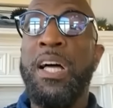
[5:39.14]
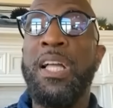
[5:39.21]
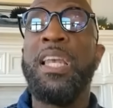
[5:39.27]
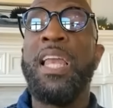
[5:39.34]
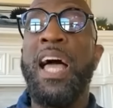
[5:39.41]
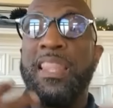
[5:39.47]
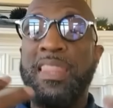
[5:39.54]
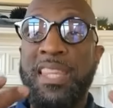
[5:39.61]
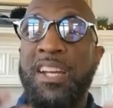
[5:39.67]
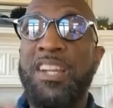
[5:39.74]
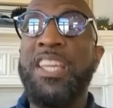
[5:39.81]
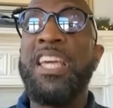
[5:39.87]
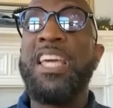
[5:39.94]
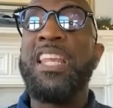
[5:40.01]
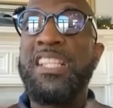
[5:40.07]
like they're
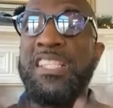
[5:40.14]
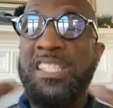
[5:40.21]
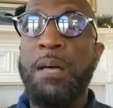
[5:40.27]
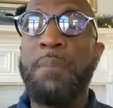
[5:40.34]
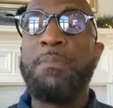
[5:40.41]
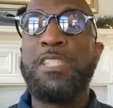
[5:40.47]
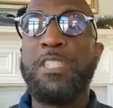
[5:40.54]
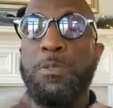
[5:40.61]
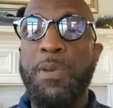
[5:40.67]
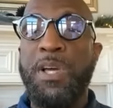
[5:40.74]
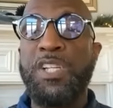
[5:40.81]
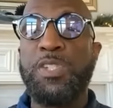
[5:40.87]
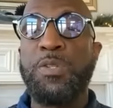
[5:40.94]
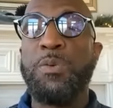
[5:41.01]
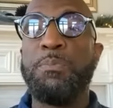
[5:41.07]
getting something
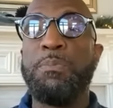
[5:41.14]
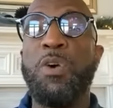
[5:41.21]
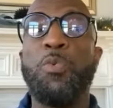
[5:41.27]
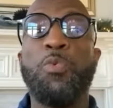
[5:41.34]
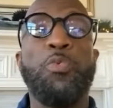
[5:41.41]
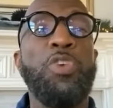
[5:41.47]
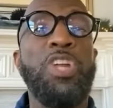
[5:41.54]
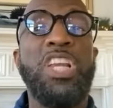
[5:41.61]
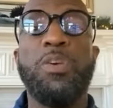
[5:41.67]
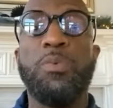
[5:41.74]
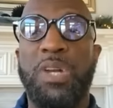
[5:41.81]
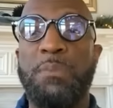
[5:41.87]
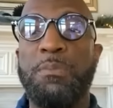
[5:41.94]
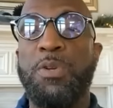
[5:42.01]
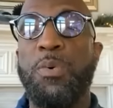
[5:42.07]
special, but really yeah.
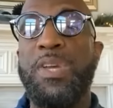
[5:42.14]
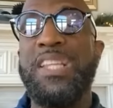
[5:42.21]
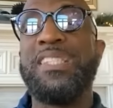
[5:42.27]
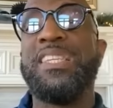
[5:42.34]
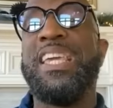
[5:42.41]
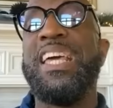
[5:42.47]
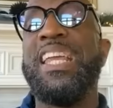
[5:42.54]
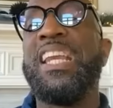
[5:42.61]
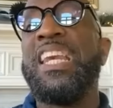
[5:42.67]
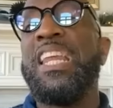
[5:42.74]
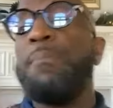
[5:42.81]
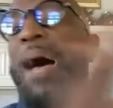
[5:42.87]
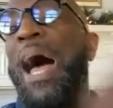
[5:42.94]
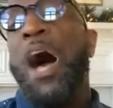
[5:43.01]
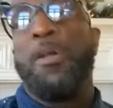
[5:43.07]
what I'm doing is getting
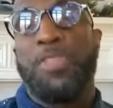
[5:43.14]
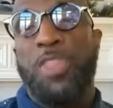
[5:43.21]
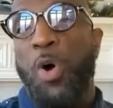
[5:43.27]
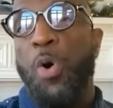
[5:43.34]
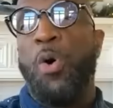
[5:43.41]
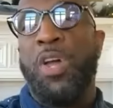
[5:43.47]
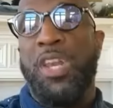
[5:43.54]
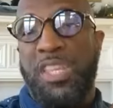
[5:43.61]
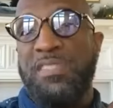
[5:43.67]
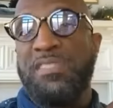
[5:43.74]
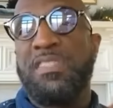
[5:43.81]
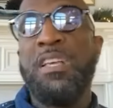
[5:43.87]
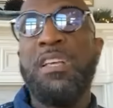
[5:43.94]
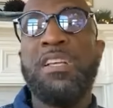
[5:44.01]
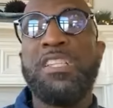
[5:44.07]
them out the
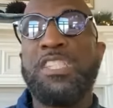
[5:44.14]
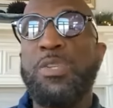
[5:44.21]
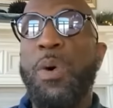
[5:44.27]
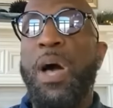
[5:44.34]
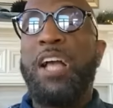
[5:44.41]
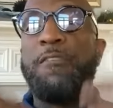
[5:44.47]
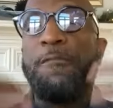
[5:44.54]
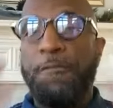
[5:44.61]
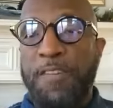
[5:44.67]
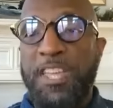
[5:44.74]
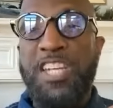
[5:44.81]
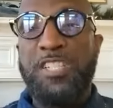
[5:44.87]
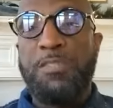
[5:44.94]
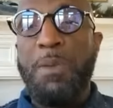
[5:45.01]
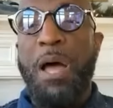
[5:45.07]
audience so I can
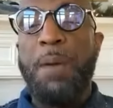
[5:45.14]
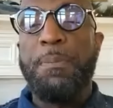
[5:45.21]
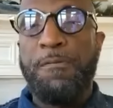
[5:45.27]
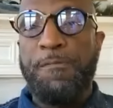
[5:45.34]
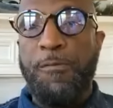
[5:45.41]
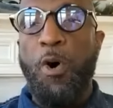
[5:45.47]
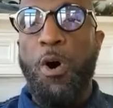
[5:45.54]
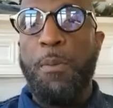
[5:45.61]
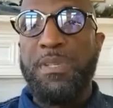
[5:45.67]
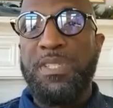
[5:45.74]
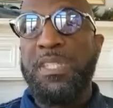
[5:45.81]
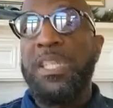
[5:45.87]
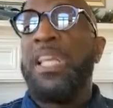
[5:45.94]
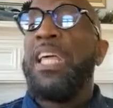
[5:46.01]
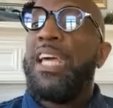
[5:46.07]
finish my
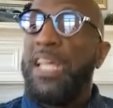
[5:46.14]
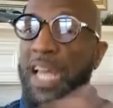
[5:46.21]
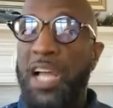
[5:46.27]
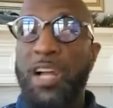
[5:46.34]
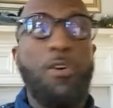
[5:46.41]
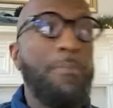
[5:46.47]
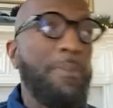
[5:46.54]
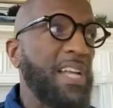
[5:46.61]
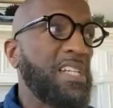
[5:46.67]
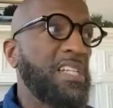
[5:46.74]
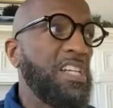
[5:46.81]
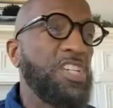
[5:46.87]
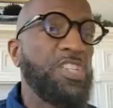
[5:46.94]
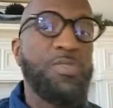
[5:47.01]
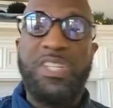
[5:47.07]
performance. And I go back
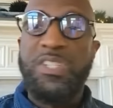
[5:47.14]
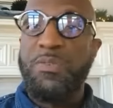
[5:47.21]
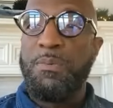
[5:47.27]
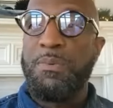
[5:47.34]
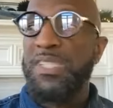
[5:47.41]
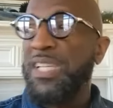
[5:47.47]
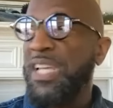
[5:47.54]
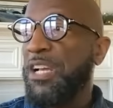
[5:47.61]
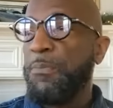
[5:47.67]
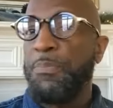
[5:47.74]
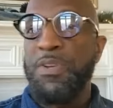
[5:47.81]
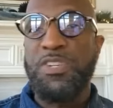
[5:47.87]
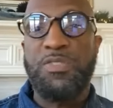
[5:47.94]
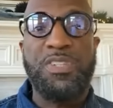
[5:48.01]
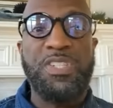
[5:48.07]
to the dressing room and take a
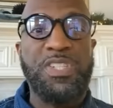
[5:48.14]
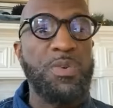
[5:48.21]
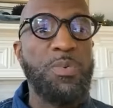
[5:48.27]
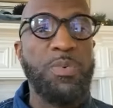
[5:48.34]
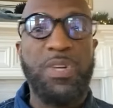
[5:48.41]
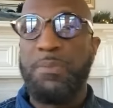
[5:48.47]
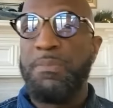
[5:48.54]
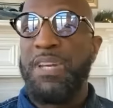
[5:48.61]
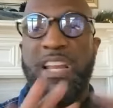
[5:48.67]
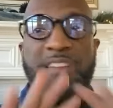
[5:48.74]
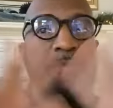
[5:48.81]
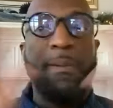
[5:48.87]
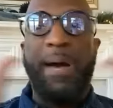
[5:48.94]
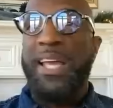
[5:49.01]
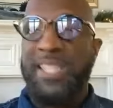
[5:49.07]
picture or two with them, and
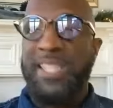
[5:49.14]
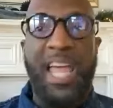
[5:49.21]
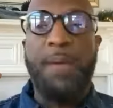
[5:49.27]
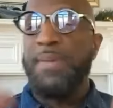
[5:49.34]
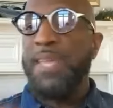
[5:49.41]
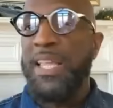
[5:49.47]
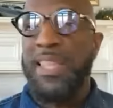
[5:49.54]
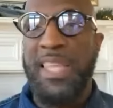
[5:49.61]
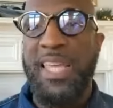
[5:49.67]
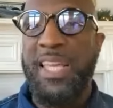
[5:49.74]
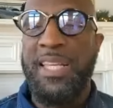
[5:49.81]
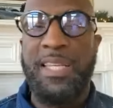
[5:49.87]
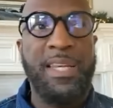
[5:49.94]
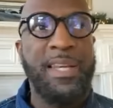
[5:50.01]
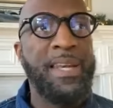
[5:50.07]
everybody's happy at
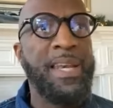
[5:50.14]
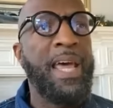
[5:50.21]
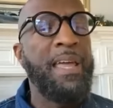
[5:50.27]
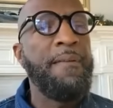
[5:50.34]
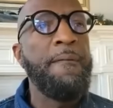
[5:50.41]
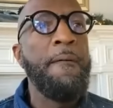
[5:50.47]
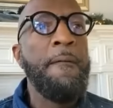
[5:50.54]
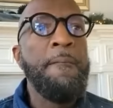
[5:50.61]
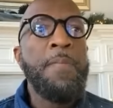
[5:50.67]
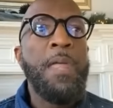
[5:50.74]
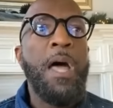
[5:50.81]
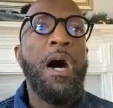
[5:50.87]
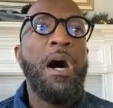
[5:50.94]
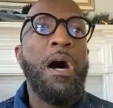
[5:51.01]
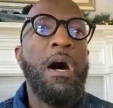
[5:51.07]
the end of the night.
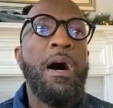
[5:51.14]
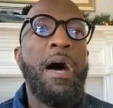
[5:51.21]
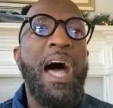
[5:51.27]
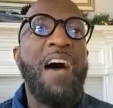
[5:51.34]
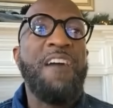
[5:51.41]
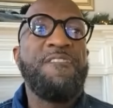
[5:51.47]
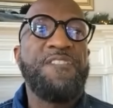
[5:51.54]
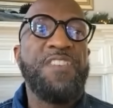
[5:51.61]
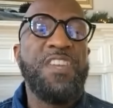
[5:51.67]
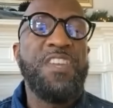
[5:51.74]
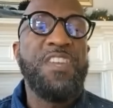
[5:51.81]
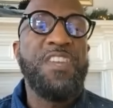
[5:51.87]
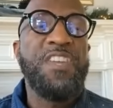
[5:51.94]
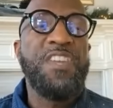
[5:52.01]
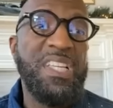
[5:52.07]
Hmm. Uh, I
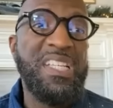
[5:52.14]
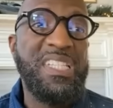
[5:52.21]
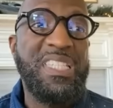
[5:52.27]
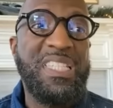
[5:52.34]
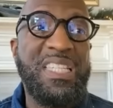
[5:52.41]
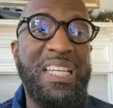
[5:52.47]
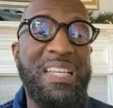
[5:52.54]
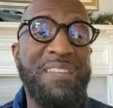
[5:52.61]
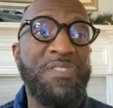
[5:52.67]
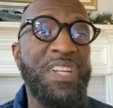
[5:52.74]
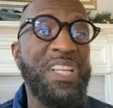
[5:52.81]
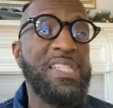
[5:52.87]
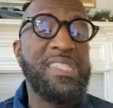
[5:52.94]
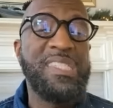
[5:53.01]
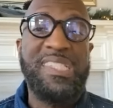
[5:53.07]
fear for his for
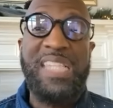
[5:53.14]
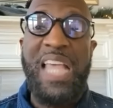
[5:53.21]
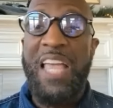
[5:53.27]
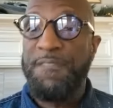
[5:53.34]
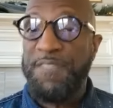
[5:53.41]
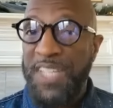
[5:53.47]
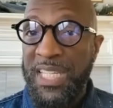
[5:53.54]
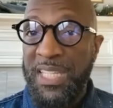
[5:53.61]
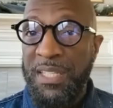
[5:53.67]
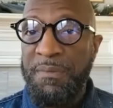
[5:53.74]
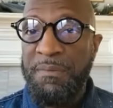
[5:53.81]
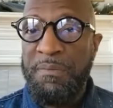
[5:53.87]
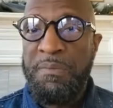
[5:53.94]
his safety.